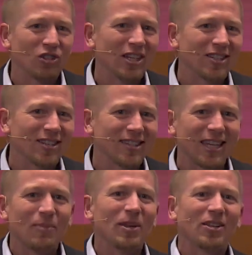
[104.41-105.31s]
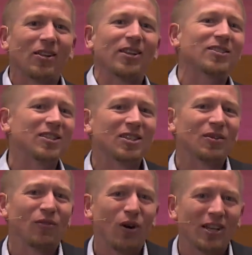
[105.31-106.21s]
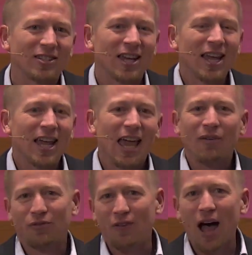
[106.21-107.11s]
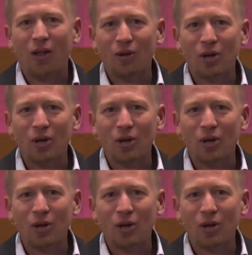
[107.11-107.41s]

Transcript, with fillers: Jesus, lead me to listen to your voice and follow